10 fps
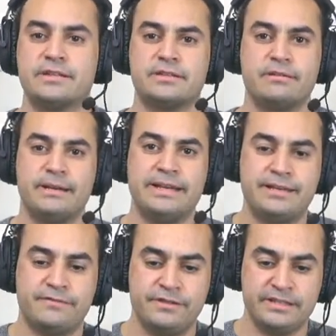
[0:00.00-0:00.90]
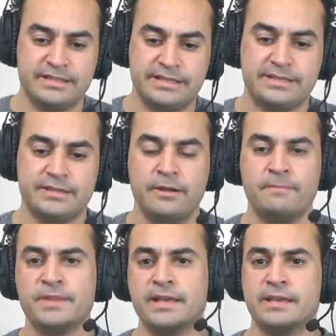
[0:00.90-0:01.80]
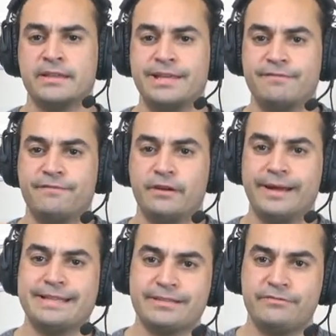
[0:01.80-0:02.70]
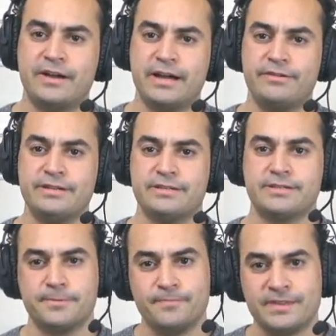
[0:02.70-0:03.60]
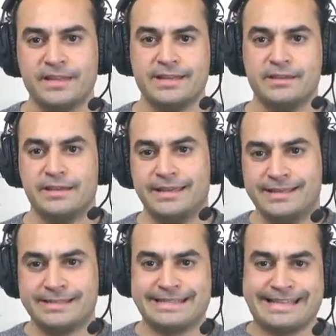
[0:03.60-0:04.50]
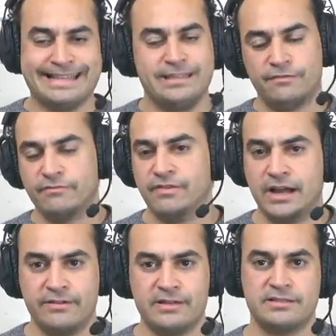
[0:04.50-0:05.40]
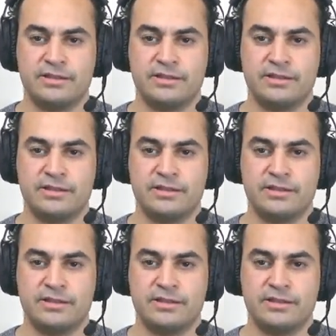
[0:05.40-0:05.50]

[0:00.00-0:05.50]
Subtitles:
It's a completely different disease. So the influenza virus is a different virus.